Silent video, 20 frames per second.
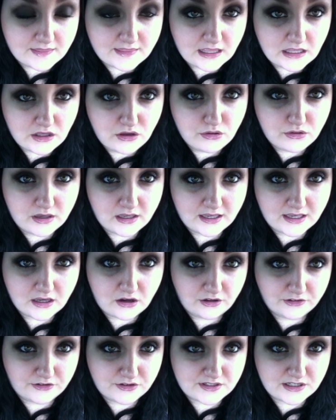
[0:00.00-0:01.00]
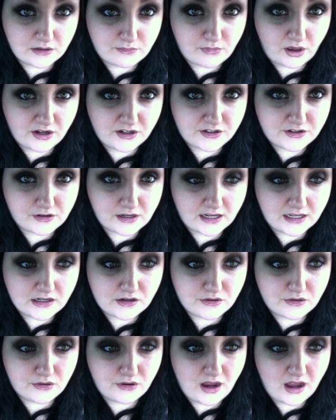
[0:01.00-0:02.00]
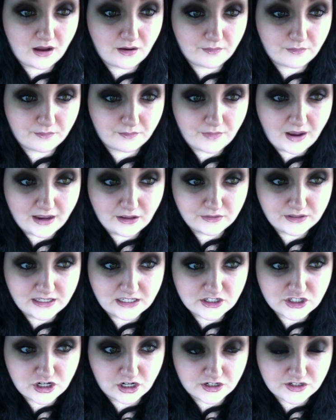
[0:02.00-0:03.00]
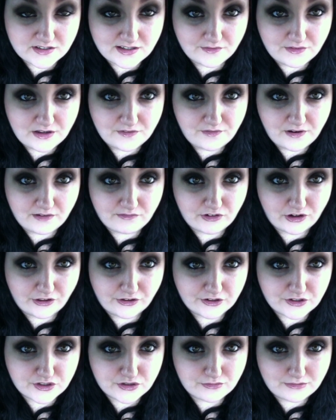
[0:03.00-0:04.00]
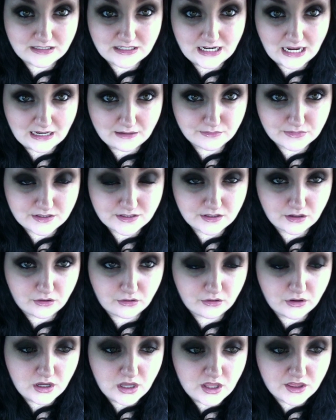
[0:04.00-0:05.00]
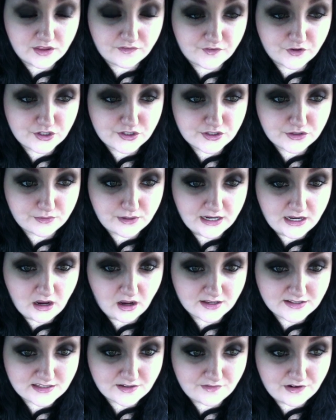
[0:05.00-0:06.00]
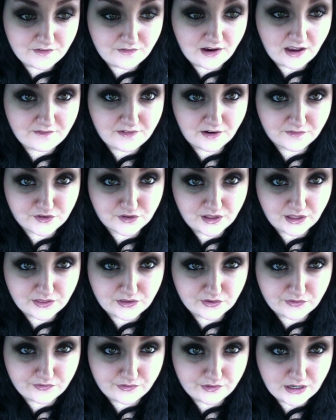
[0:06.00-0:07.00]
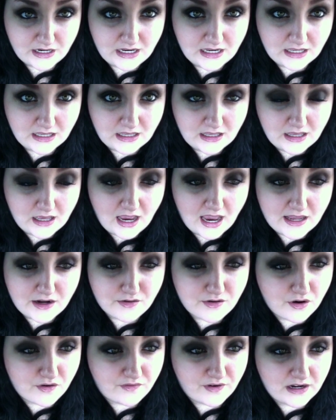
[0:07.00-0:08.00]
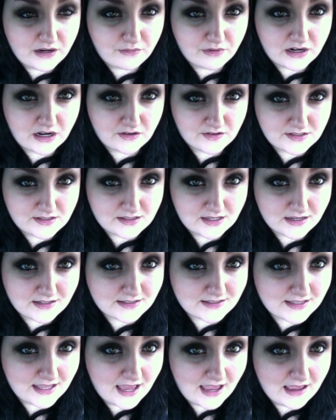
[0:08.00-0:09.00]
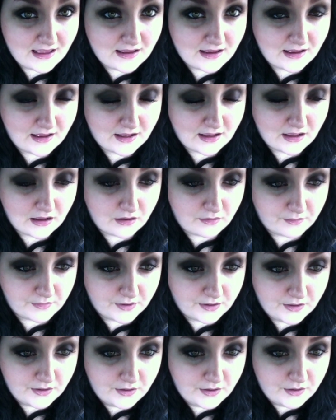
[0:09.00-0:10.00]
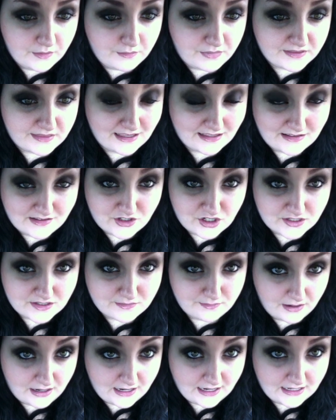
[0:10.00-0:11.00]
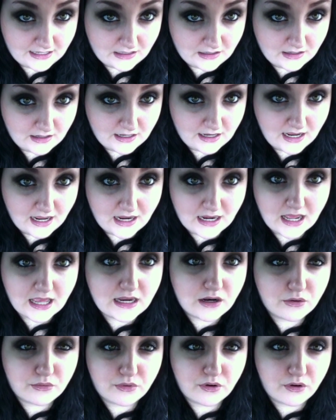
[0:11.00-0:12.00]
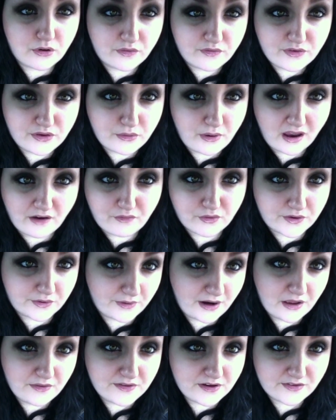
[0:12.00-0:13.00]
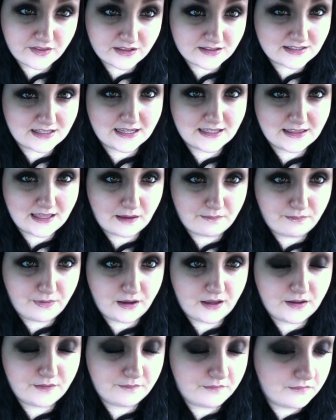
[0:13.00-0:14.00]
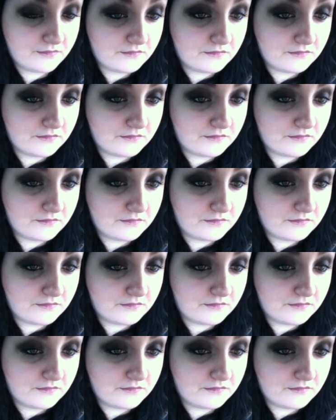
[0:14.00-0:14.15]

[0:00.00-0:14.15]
that you can get ultrasound monitoring. I know I only get charged $75 3 times, so the first 3 cost $75, after that they're free. I don't know if anyone else does that, but that's just mine, and I don't know if you have one around there that's like that, but